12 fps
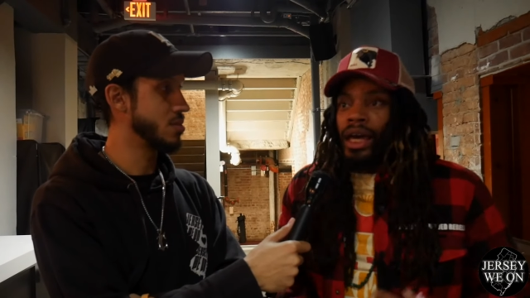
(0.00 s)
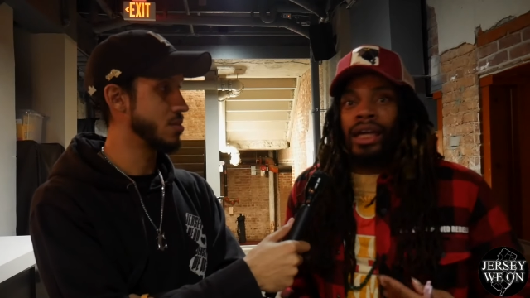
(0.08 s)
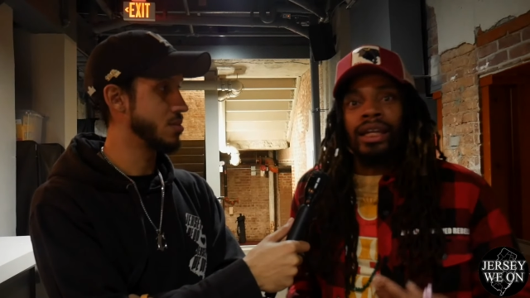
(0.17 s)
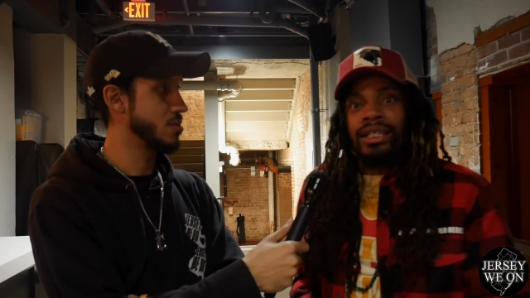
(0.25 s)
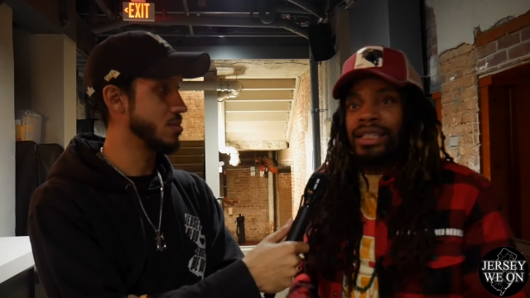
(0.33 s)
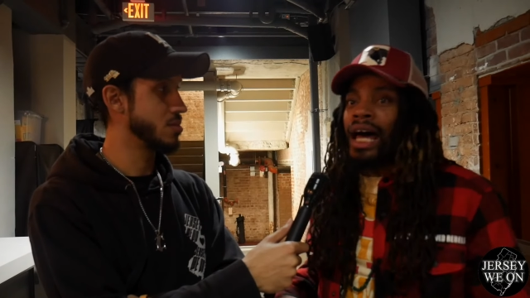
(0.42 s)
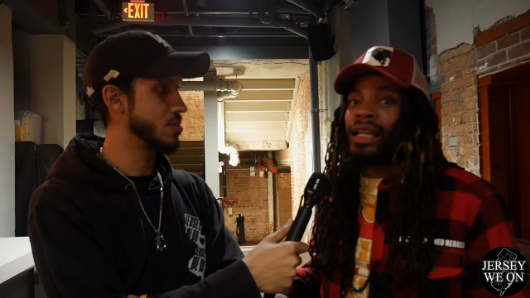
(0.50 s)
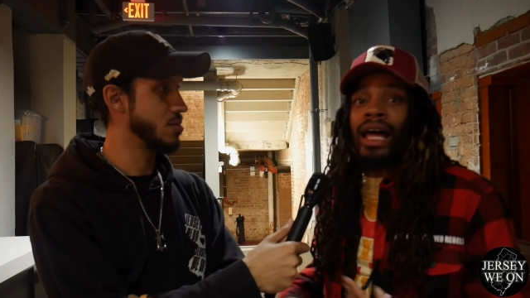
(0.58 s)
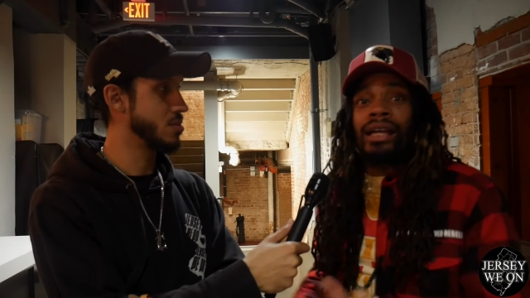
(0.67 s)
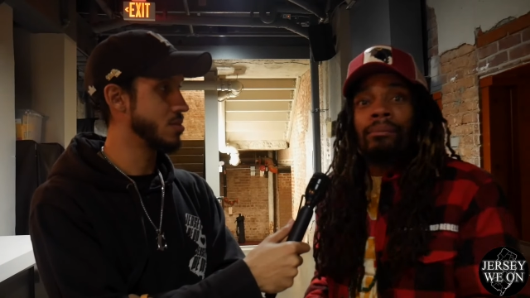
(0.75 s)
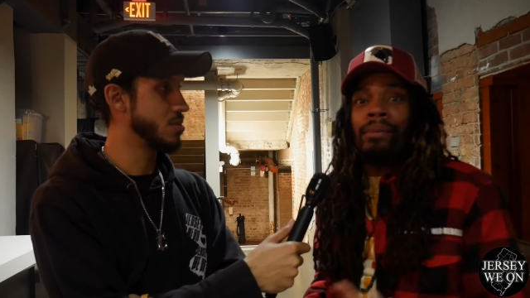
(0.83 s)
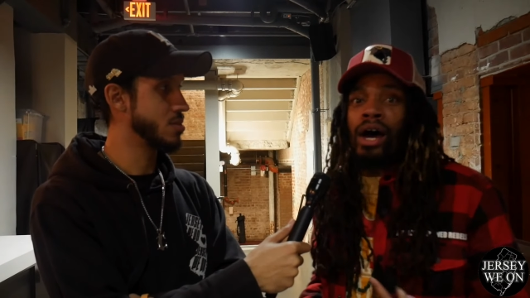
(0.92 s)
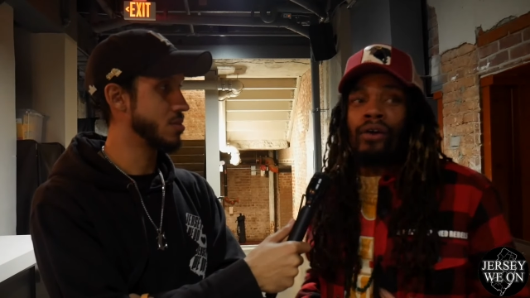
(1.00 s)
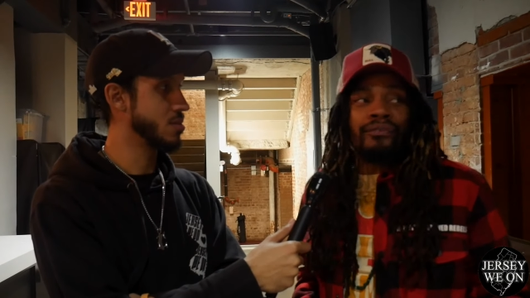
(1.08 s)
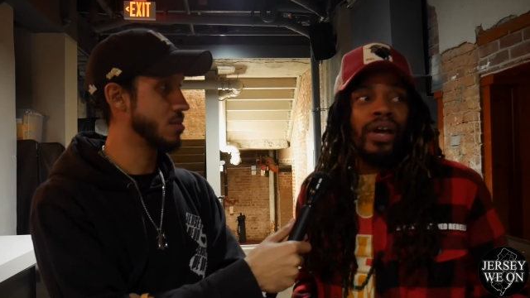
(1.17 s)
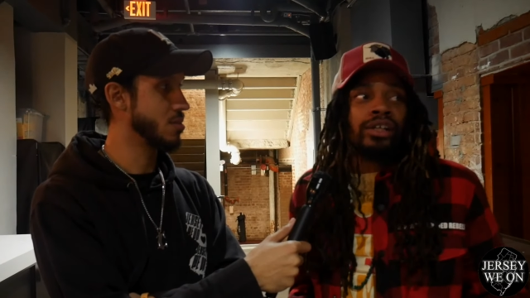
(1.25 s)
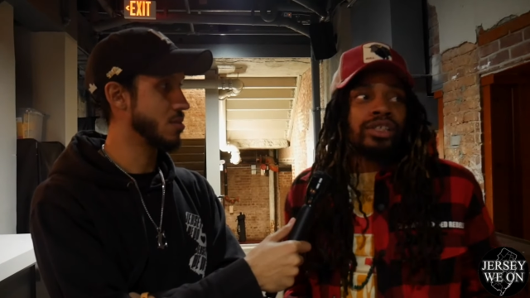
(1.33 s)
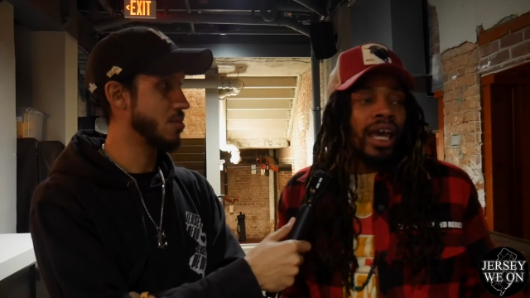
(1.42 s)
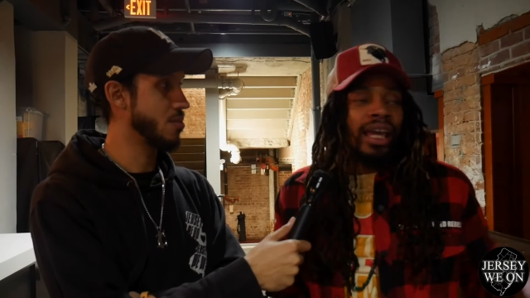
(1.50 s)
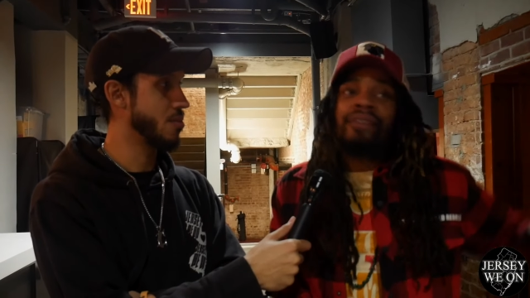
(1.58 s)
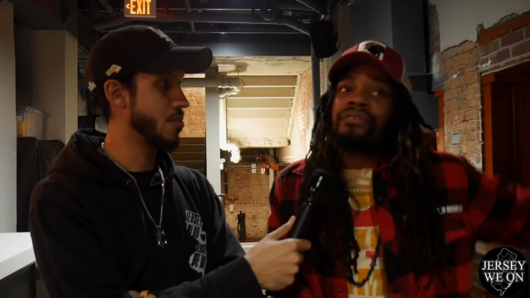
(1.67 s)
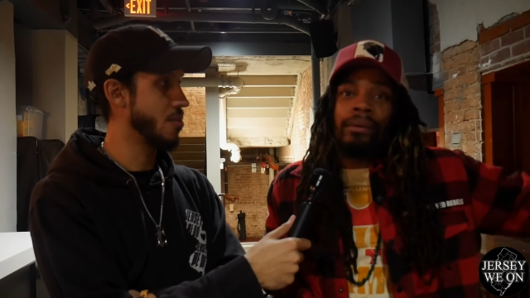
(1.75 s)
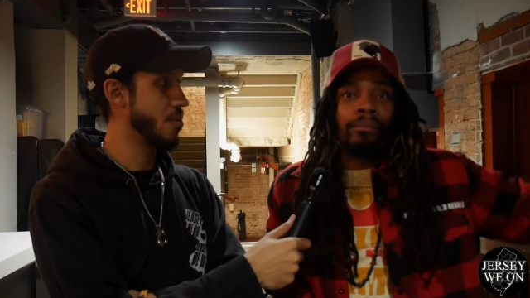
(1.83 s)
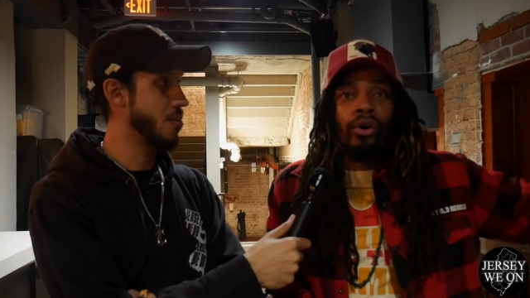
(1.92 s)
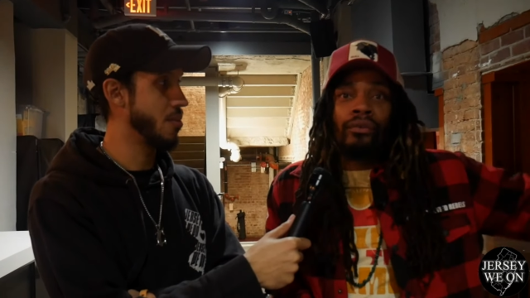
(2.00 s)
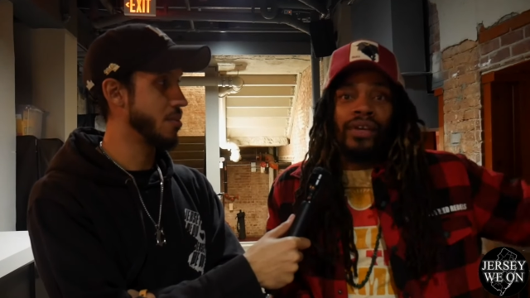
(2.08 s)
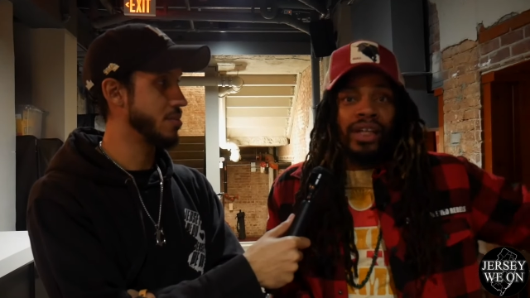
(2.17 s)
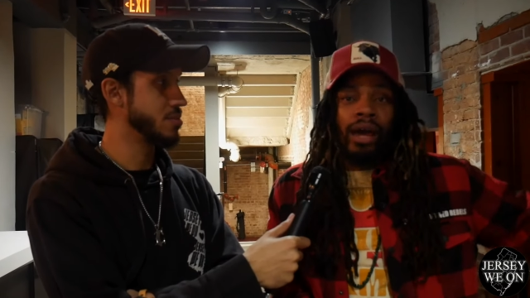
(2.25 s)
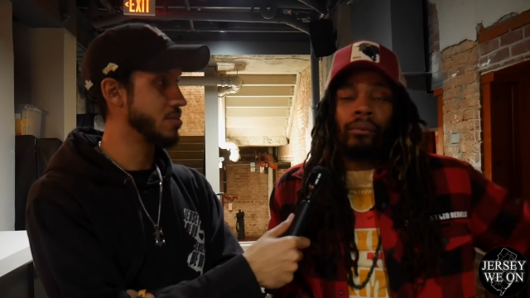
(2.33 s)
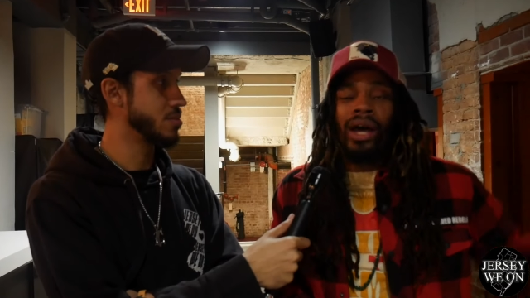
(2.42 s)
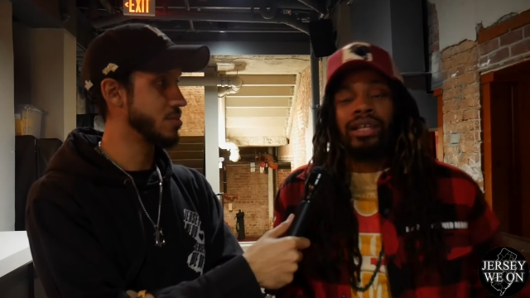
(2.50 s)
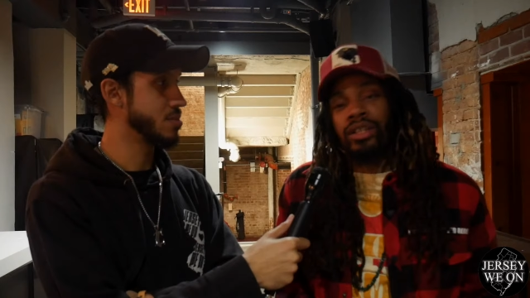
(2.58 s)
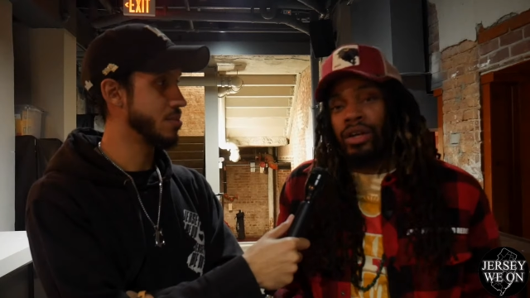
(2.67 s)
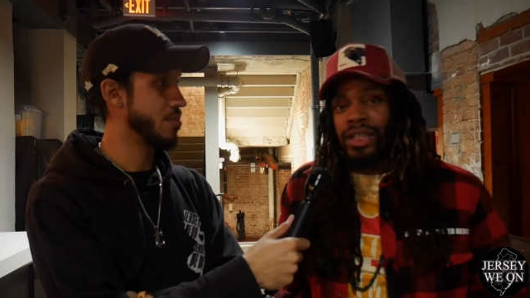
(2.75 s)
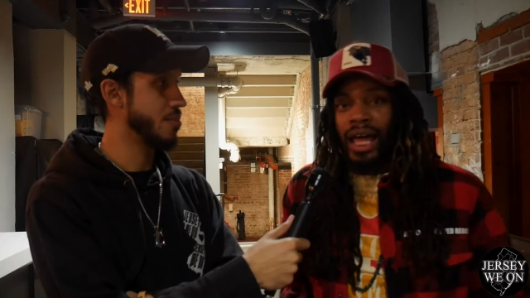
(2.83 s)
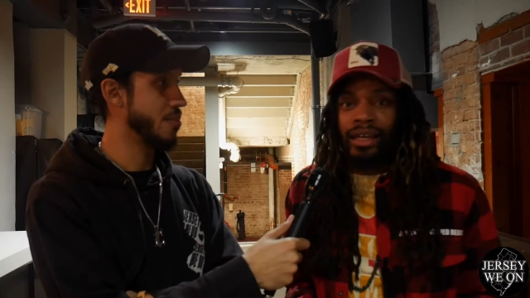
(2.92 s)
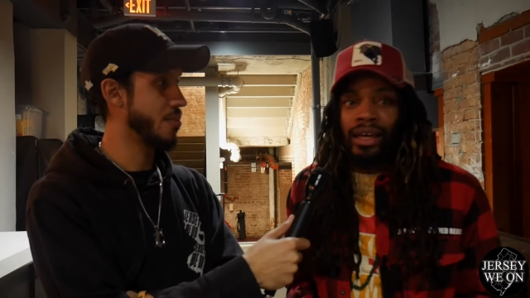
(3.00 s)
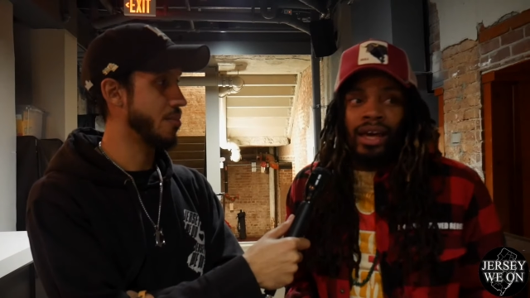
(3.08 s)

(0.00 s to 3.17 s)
Speaker 1: and it's not a lot of male figures that even move in that way. So it's like,